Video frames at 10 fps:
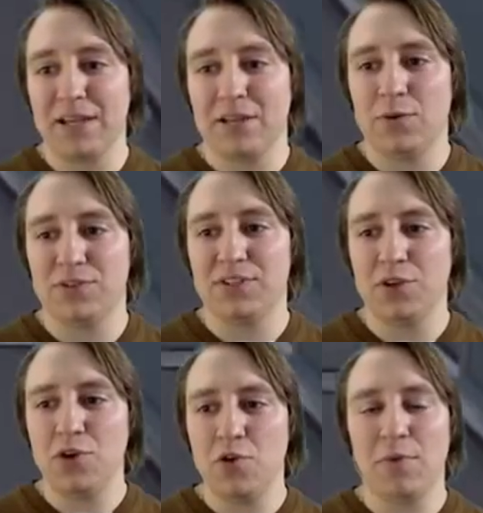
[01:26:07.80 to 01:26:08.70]
Lewis says,
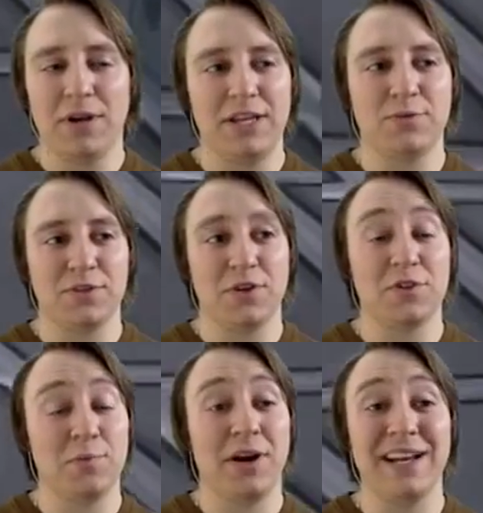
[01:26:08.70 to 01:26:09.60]
who knew monkeys were so
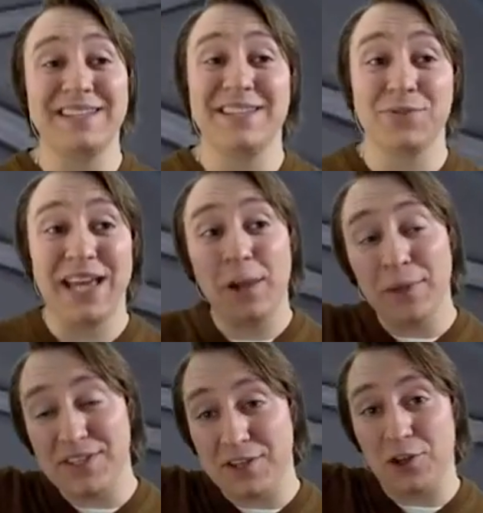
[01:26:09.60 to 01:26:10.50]
smart? It's those
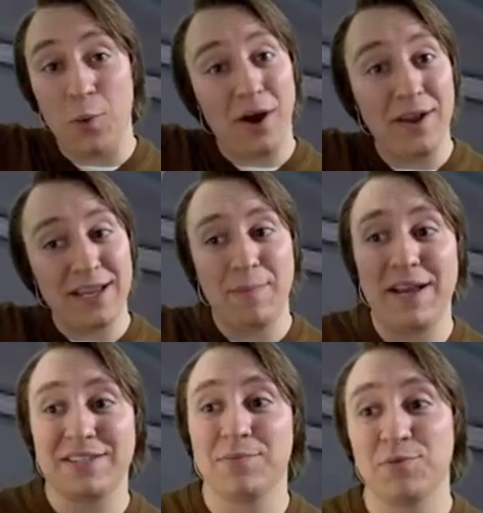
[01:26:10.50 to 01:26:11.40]
helmets that they're wearing. It
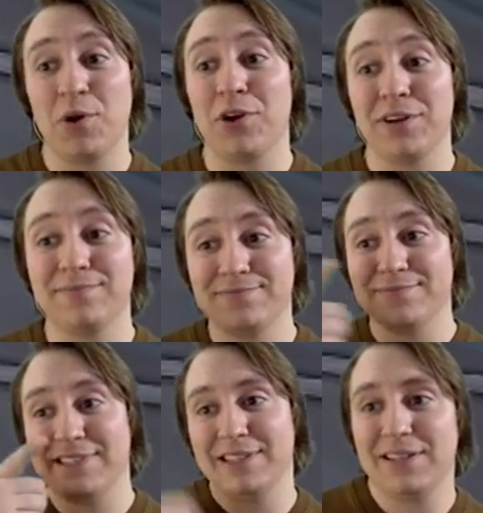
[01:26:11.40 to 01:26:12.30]
makes them smarter.
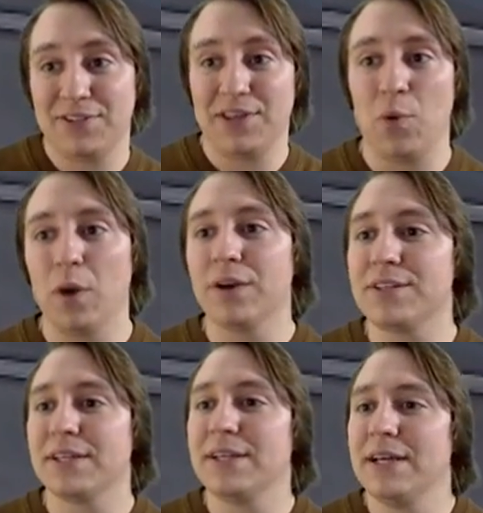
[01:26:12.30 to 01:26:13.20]
So they weren't.
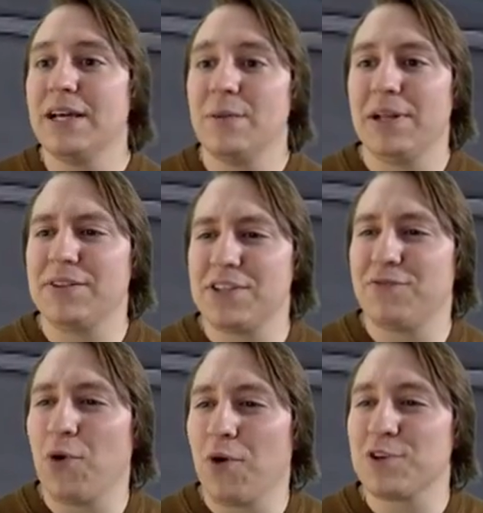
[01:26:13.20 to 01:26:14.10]
Now says, the
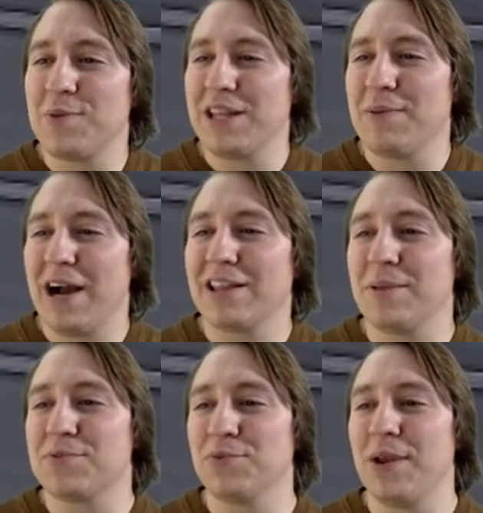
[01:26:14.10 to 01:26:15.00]
4 horsemen of the
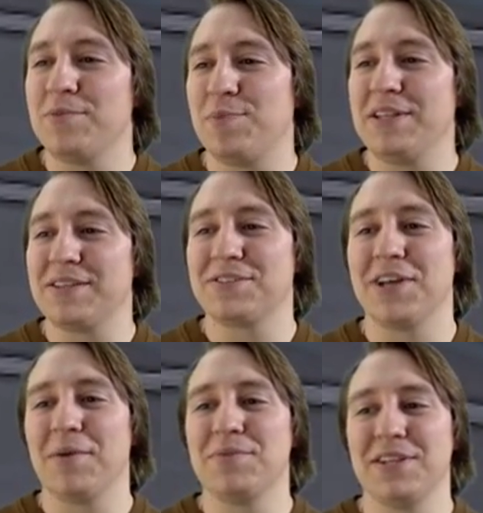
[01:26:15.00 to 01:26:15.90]
apocalypse. Ribs, pizza
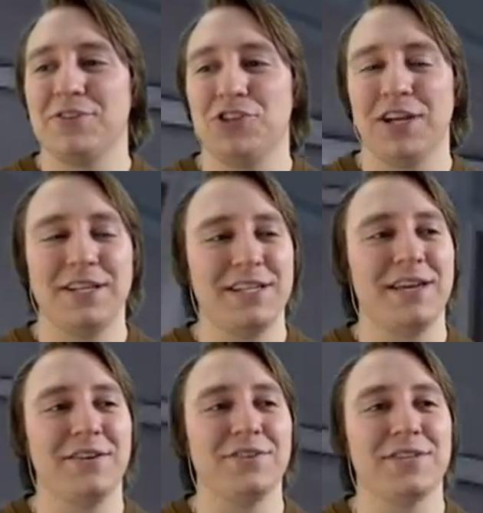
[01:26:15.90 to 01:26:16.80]
subs, and chicken
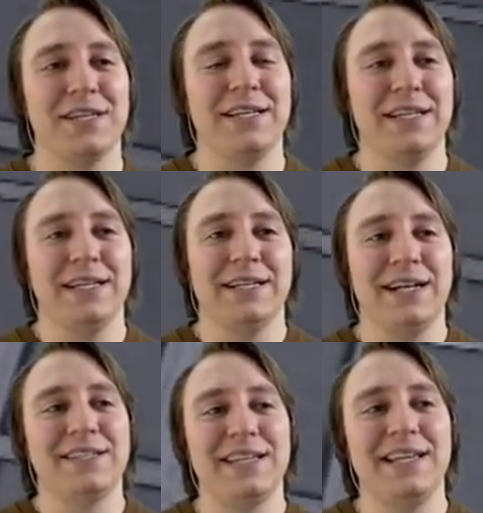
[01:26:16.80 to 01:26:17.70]
tenders.
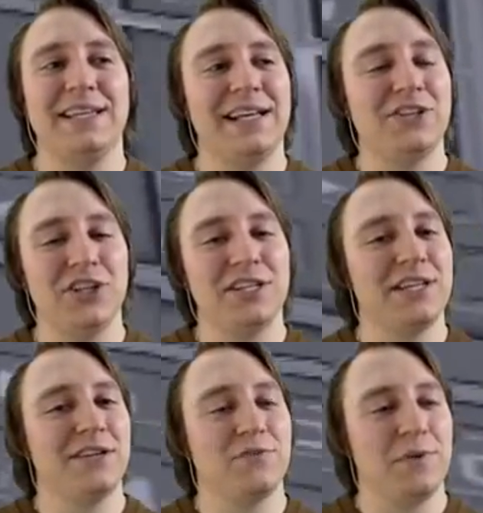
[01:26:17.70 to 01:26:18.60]
Now see, not chicken
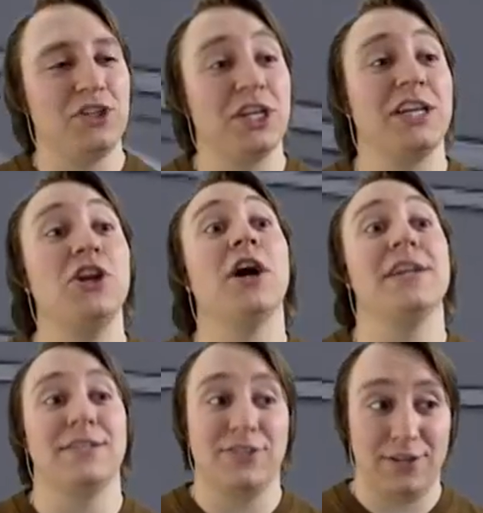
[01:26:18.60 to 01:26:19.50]
tenders for me, chicken
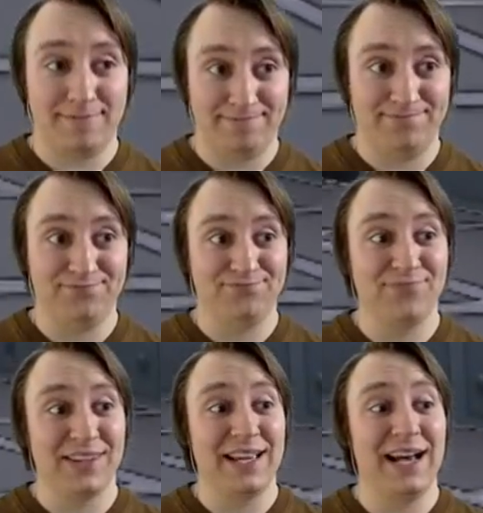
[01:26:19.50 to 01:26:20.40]
nuggets.
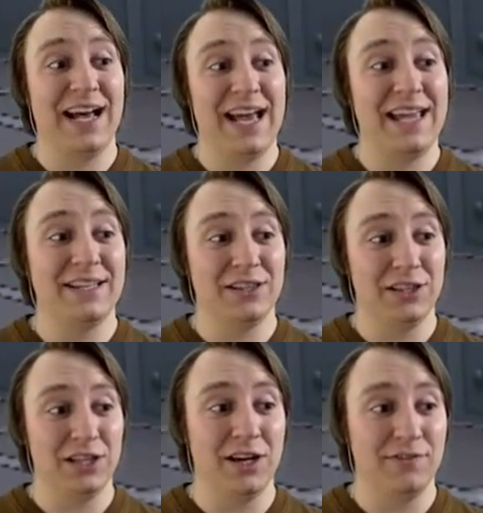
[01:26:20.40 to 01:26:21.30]
I
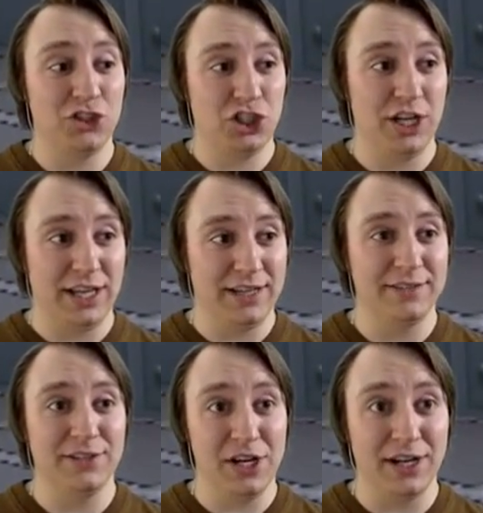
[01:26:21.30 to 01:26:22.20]
love chicken
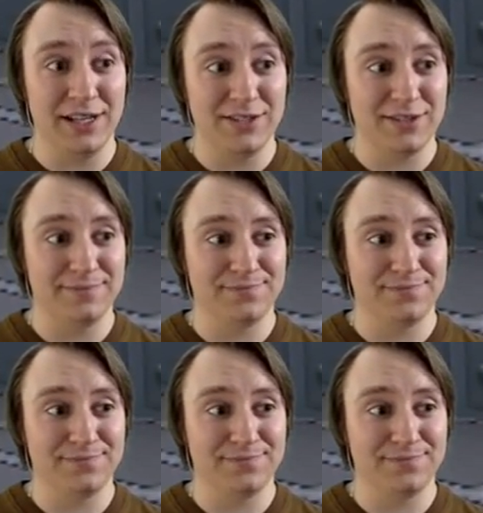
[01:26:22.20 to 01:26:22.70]
nuggets.